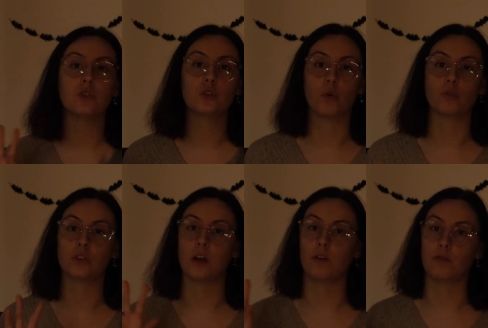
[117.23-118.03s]

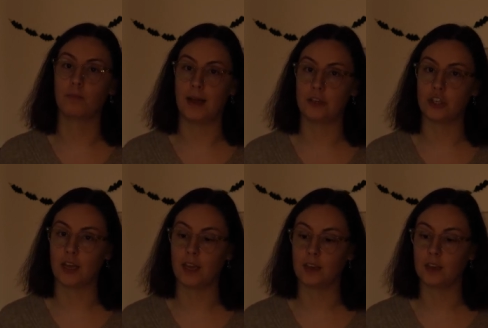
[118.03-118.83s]
sort of
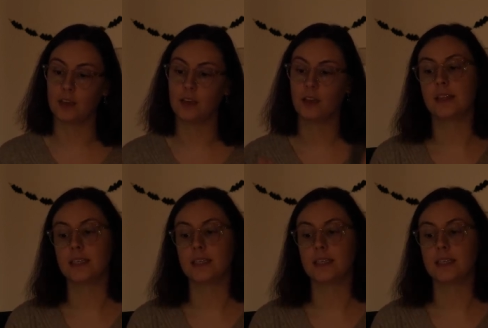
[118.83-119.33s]
magic. The